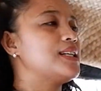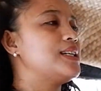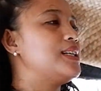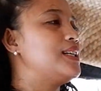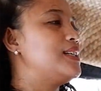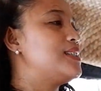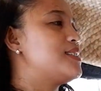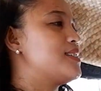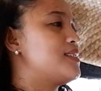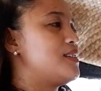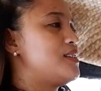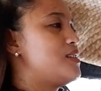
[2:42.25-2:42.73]

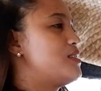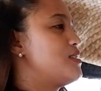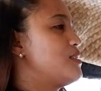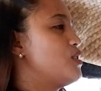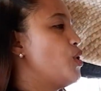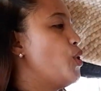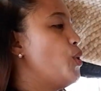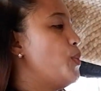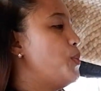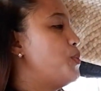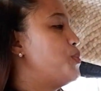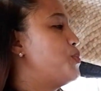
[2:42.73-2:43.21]
it's
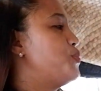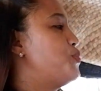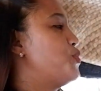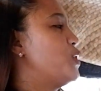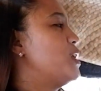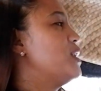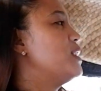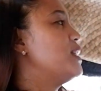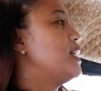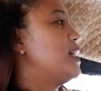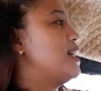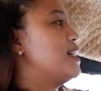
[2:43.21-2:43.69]
so
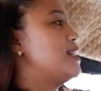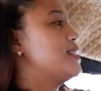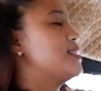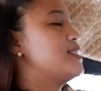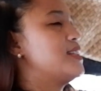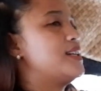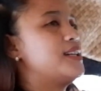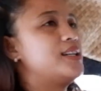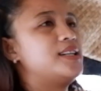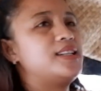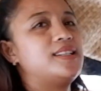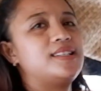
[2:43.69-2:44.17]
brilliant,
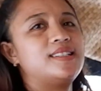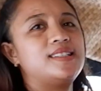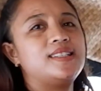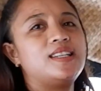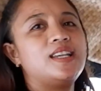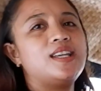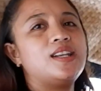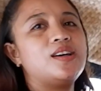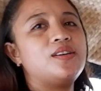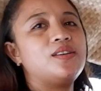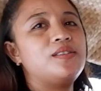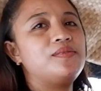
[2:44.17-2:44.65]

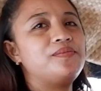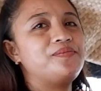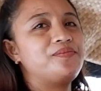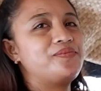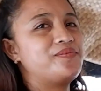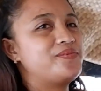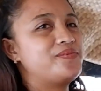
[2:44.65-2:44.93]
you know,